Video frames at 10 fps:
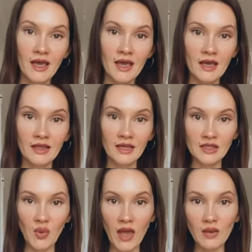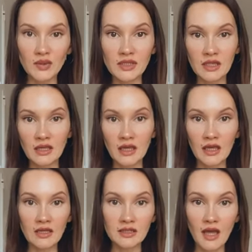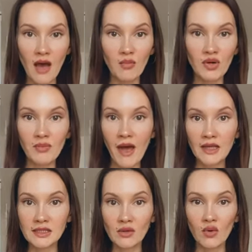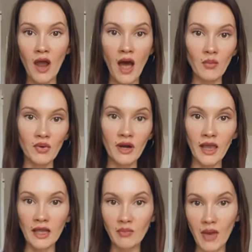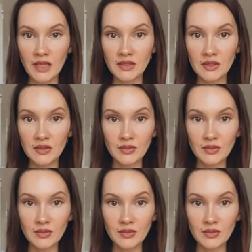and that's why I was thinking amber musk or amber and musk.